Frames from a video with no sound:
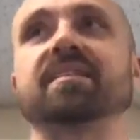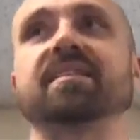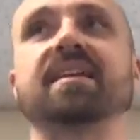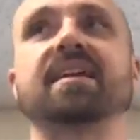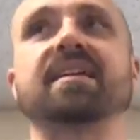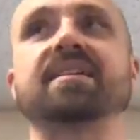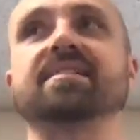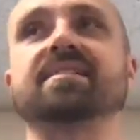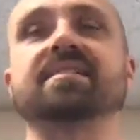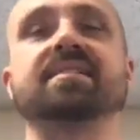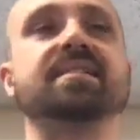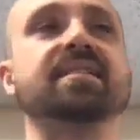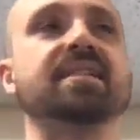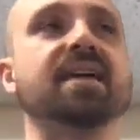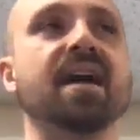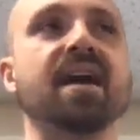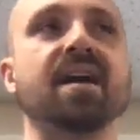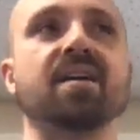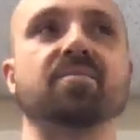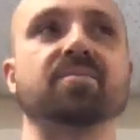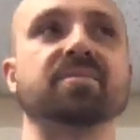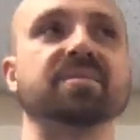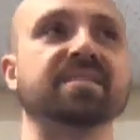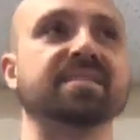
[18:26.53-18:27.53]
That is
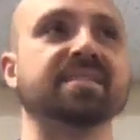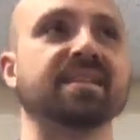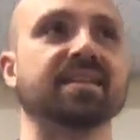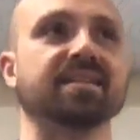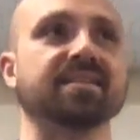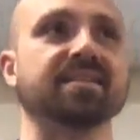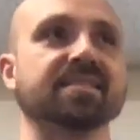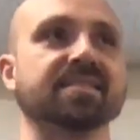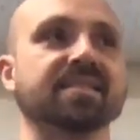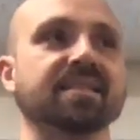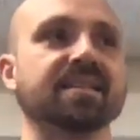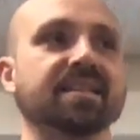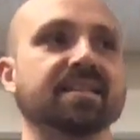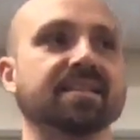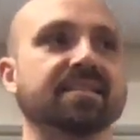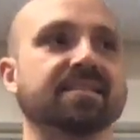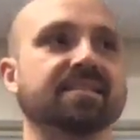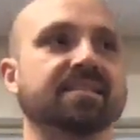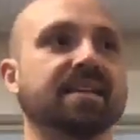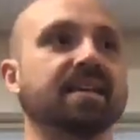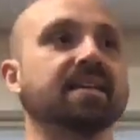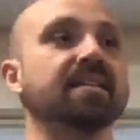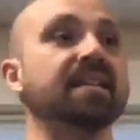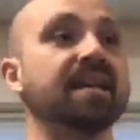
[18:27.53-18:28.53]
not what sales
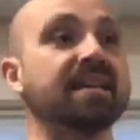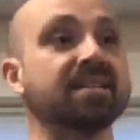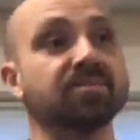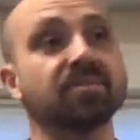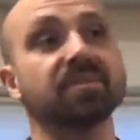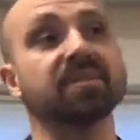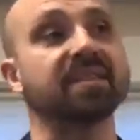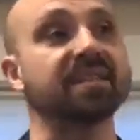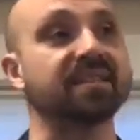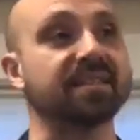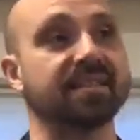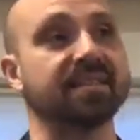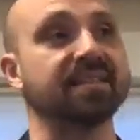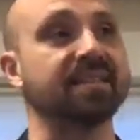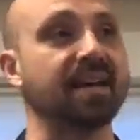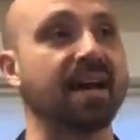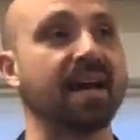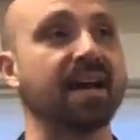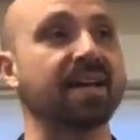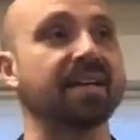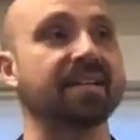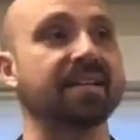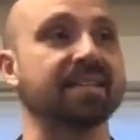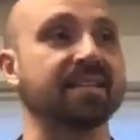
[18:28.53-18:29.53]
is. And that's what the
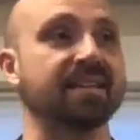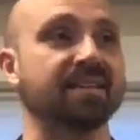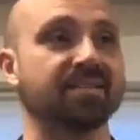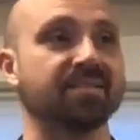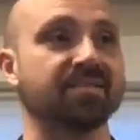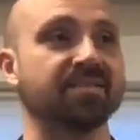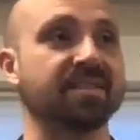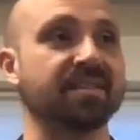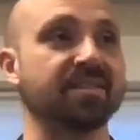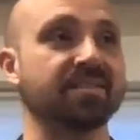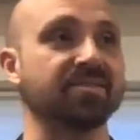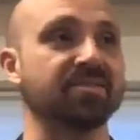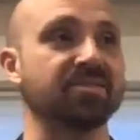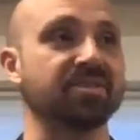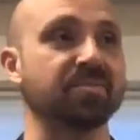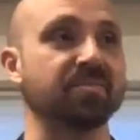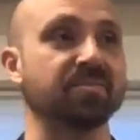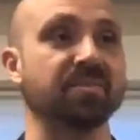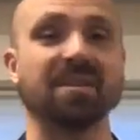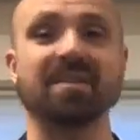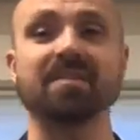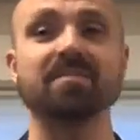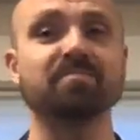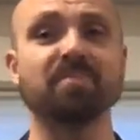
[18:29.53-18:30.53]
guy at the other
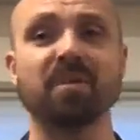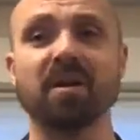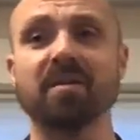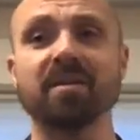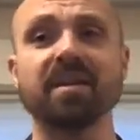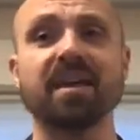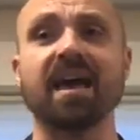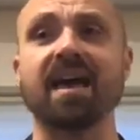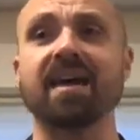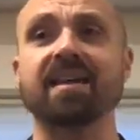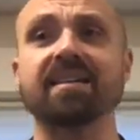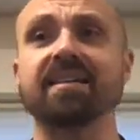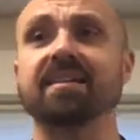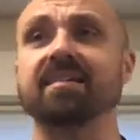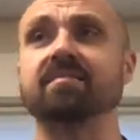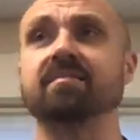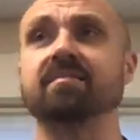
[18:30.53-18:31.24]
dealership, he probably had to